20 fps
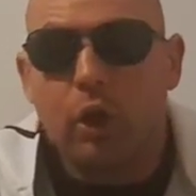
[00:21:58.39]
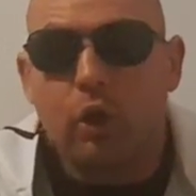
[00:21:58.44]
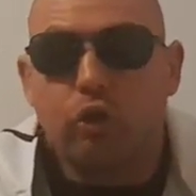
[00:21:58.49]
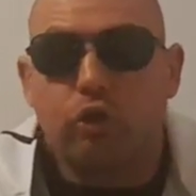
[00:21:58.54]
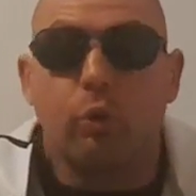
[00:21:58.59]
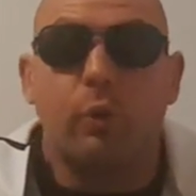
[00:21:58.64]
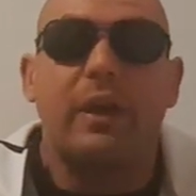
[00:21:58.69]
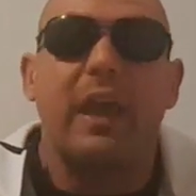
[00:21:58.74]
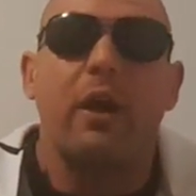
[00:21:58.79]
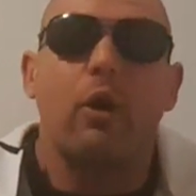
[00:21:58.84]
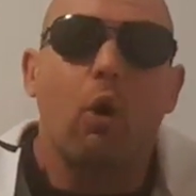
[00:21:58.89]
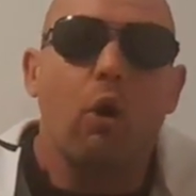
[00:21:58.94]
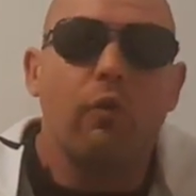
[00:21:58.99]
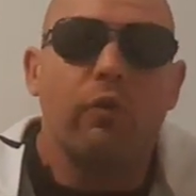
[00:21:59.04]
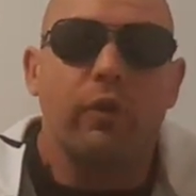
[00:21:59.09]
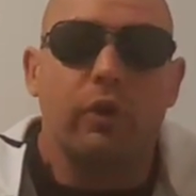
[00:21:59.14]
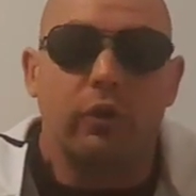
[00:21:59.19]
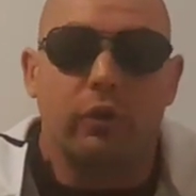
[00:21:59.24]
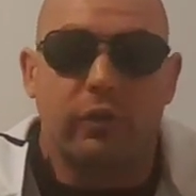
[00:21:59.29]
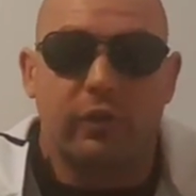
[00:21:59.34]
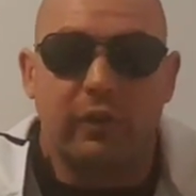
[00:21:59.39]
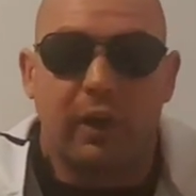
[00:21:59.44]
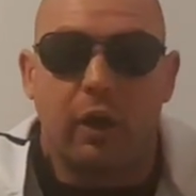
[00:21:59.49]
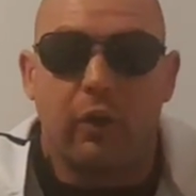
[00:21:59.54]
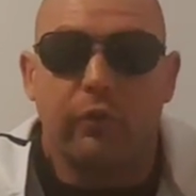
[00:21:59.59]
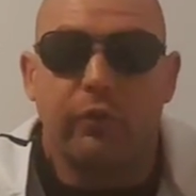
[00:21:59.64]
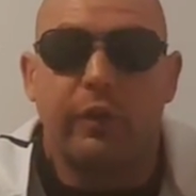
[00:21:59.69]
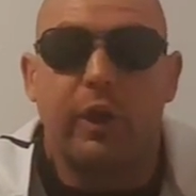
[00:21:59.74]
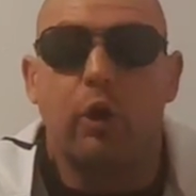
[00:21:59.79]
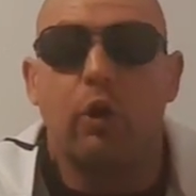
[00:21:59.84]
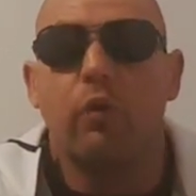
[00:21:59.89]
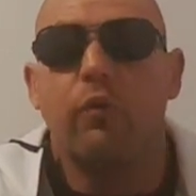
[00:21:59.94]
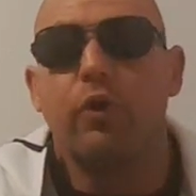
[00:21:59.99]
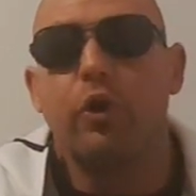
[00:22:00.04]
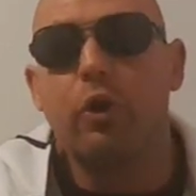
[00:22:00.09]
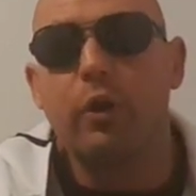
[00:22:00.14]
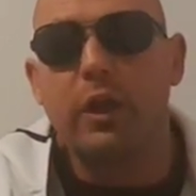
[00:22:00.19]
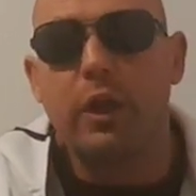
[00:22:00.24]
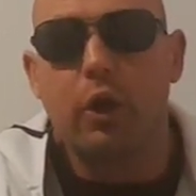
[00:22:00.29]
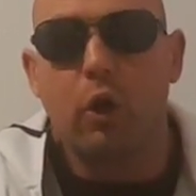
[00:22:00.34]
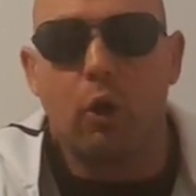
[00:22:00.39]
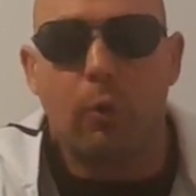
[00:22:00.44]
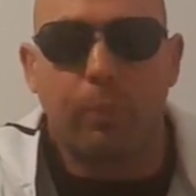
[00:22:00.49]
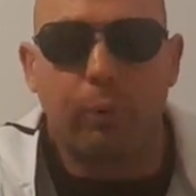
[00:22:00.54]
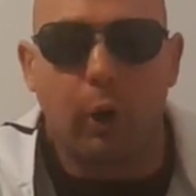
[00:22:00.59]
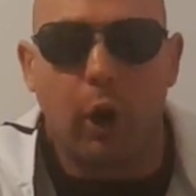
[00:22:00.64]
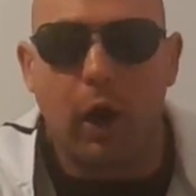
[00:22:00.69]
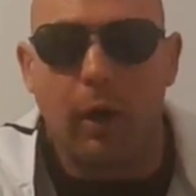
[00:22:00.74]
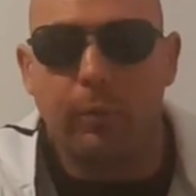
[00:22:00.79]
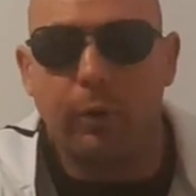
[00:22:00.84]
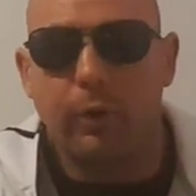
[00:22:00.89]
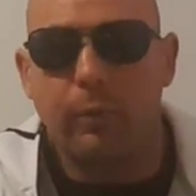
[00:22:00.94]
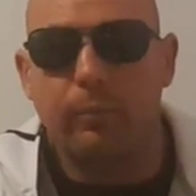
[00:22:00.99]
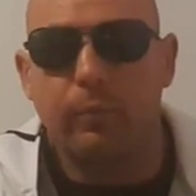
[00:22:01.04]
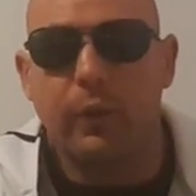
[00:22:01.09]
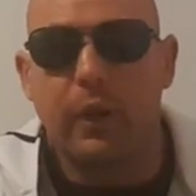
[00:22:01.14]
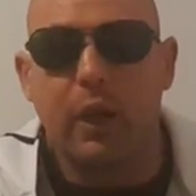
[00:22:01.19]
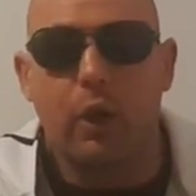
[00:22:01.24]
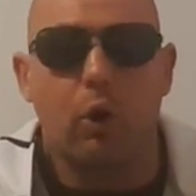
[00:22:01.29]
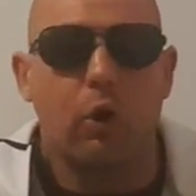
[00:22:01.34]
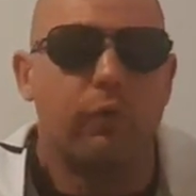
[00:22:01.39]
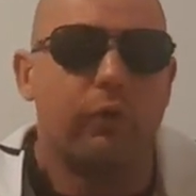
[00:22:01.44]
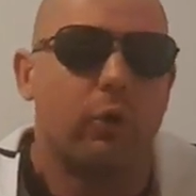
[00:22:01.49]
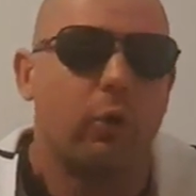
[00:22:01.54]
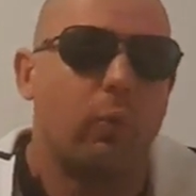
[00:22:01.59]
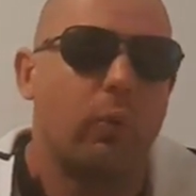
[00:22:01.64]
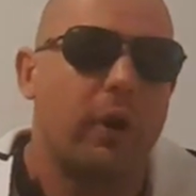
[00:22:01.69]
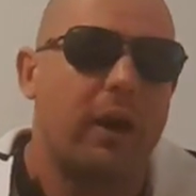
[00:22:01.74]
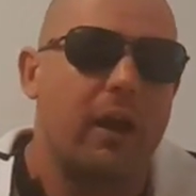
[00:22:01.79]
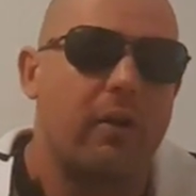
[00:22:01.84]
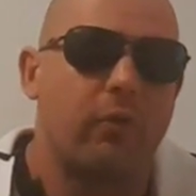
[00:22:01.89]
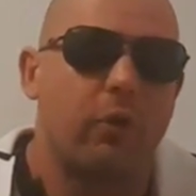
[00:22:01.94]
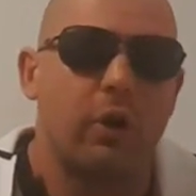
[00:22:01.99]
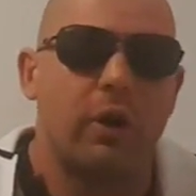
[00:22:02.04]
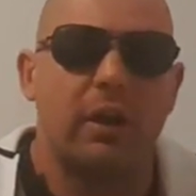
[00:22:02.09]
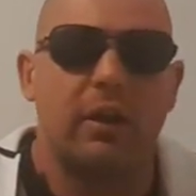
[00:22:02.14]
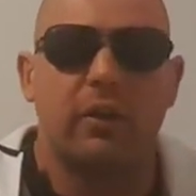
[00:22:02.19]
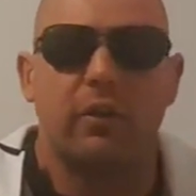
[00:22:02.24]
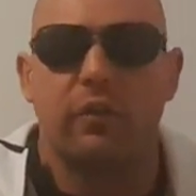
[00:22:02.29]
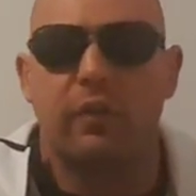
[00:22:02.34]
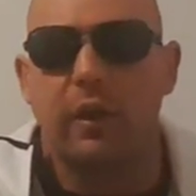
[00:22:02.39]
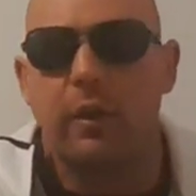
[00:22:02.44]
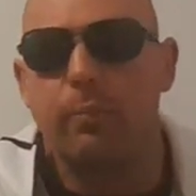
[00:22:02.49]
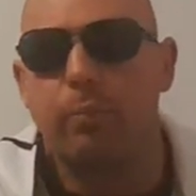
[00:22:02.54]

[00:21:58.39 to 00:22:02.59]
So get over yourself, get over your ego problem, get over whatever it is